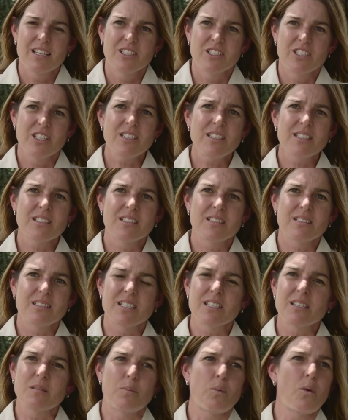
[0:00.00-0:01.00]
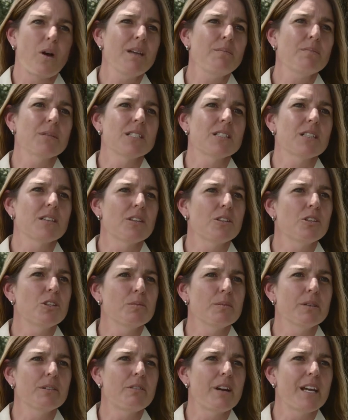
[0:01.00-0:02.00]
just disappointment in the
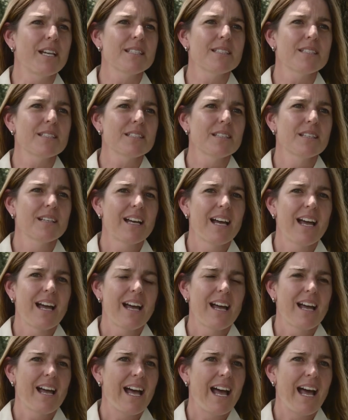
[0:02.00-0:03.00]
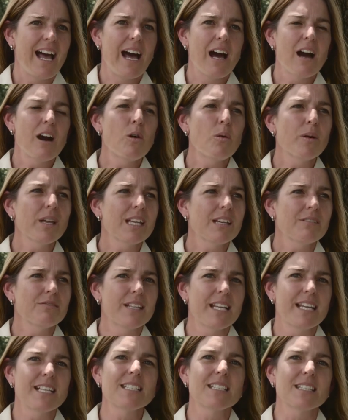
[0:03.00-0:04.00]
human race, how we have
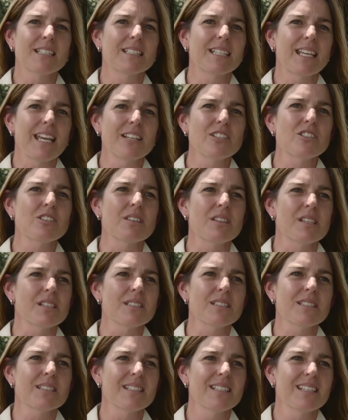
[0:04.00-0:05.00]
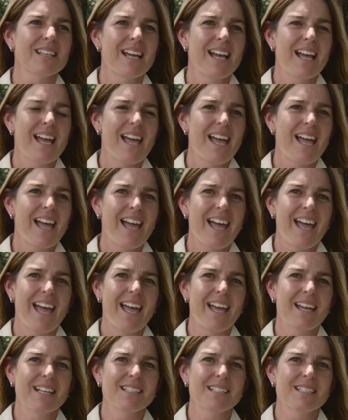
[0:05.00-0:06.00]
let it get to this.
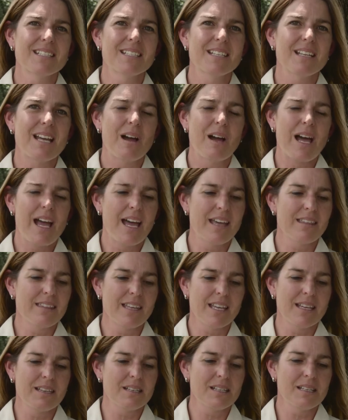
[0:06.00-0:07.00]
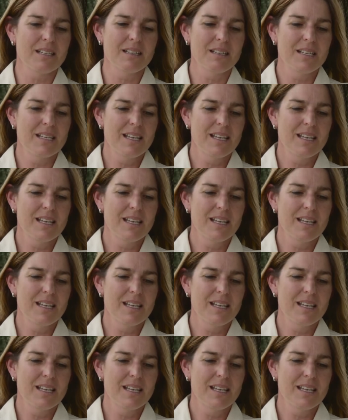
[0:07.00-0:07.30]
And I think